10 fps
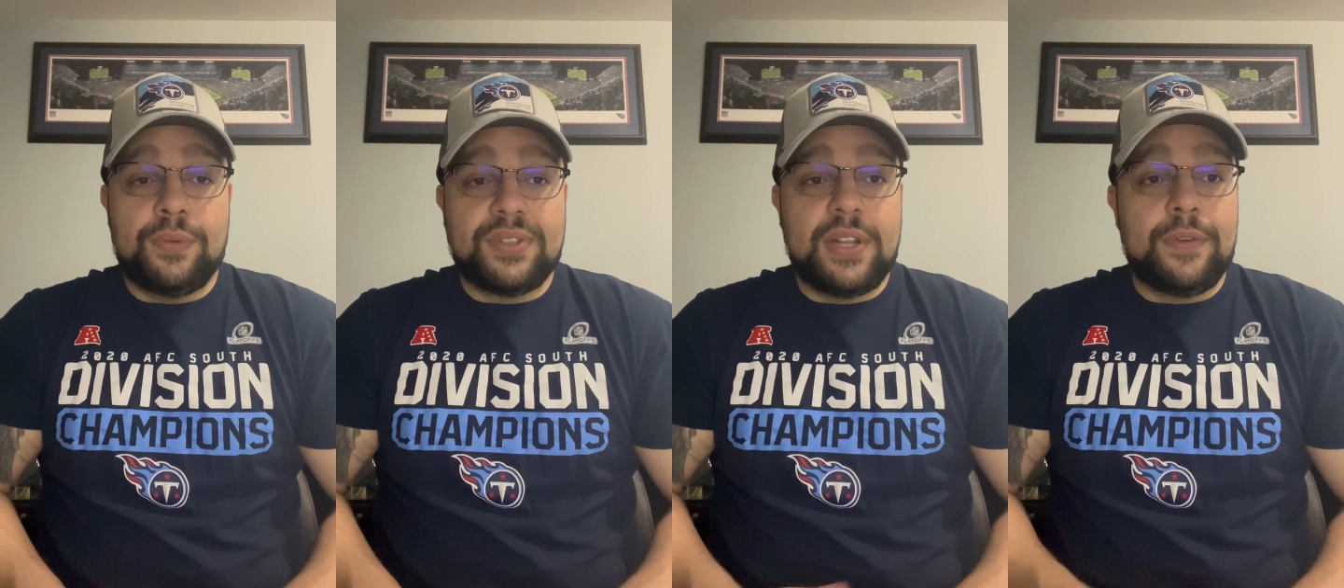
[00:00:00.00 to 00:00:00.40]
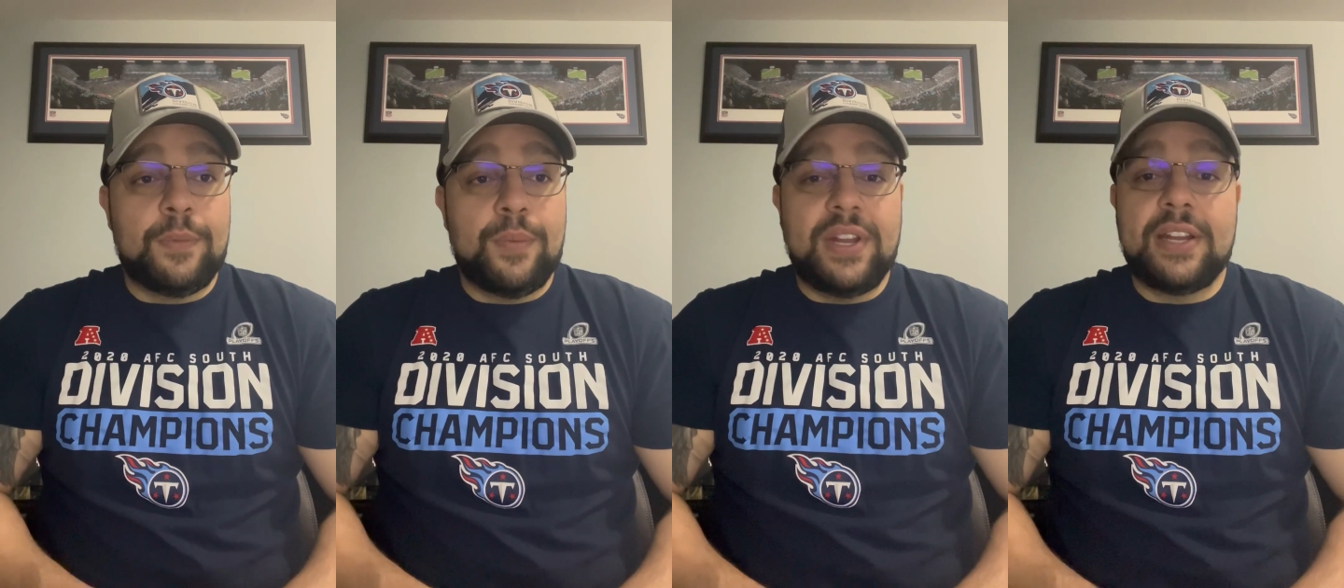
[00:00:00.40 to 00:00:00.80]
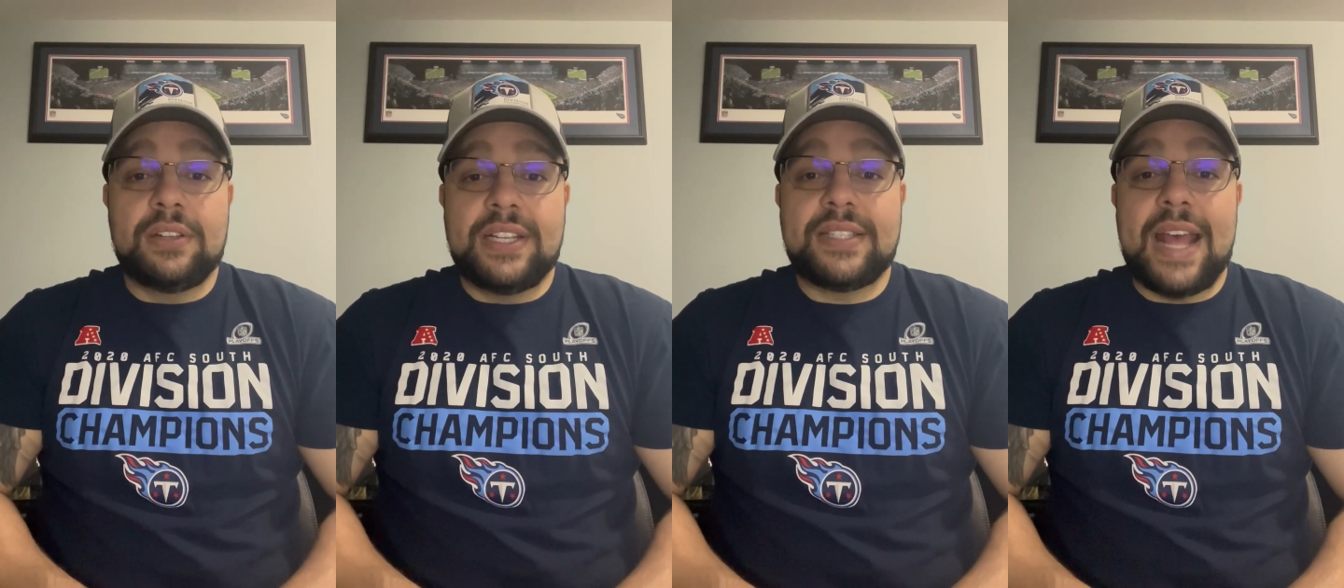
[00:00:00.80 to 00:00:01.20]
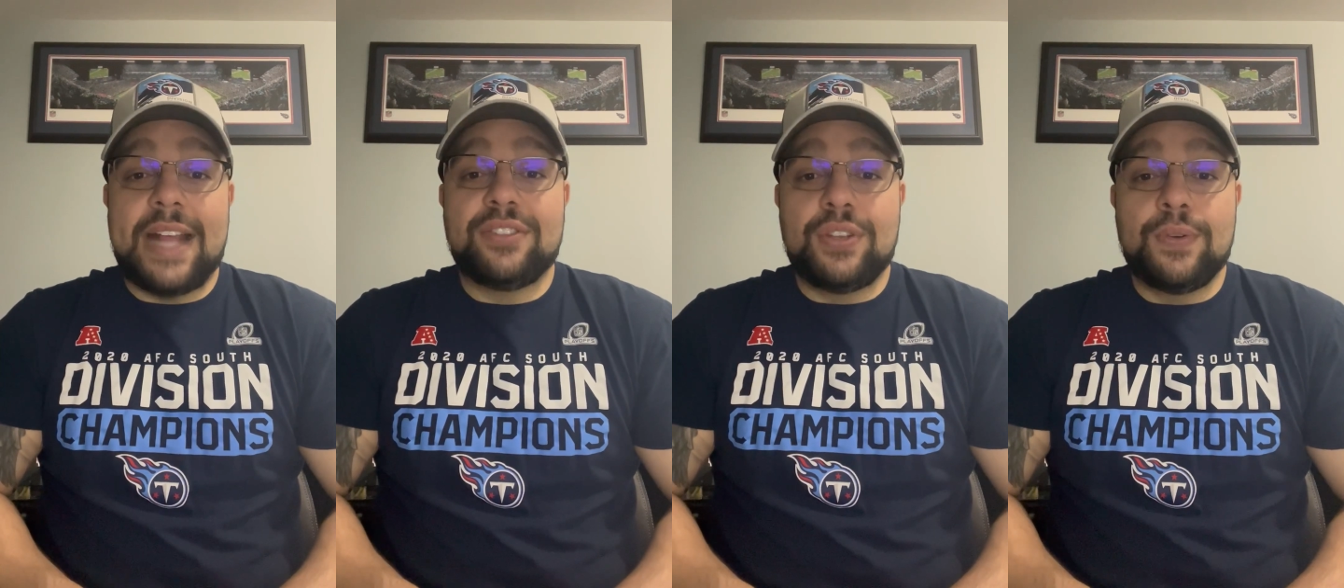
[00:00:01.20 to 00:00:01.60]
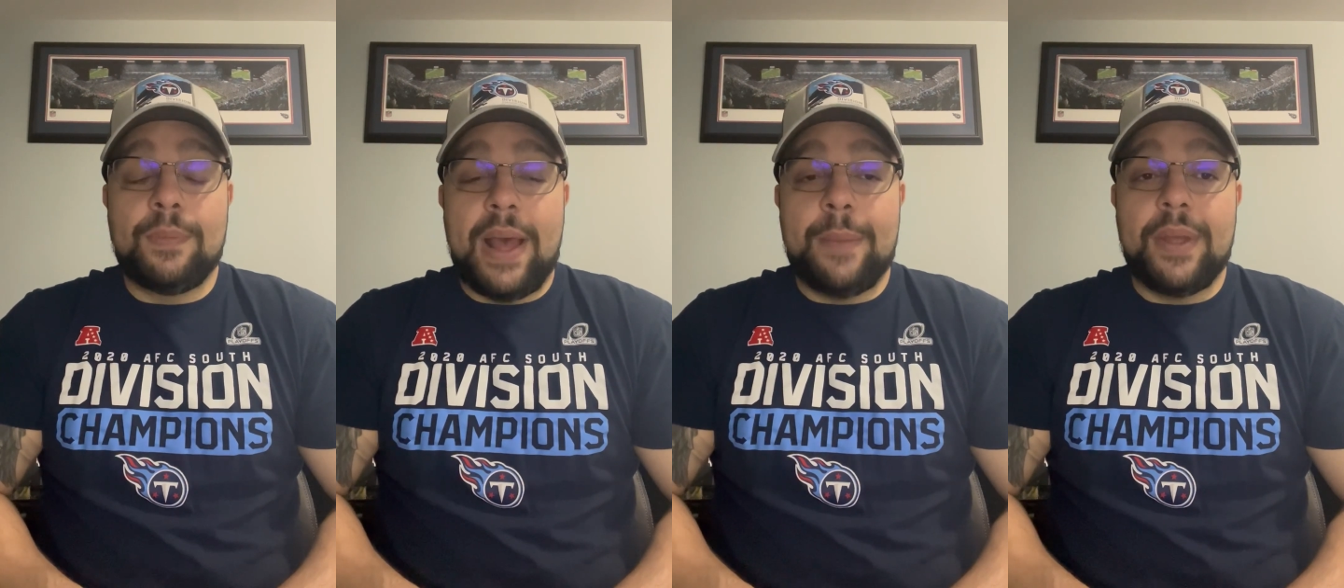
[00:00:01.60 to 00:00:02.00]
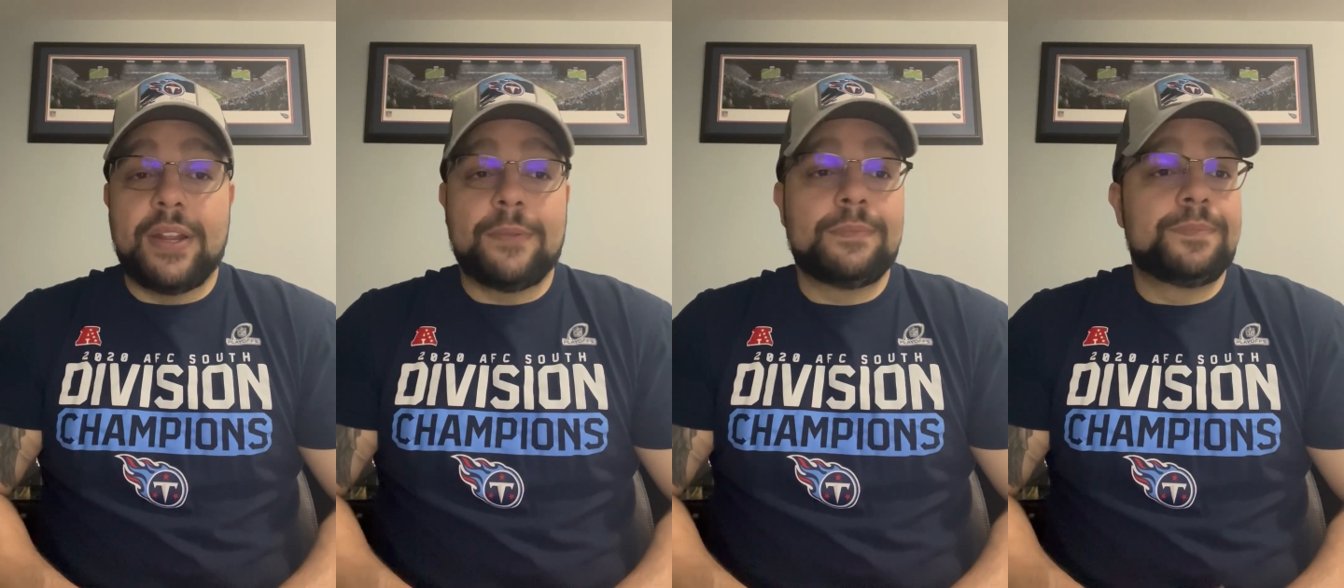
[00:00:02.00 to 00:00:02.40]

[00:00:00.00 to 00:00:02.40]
receiver, but we need to at least add 2, in my opinion.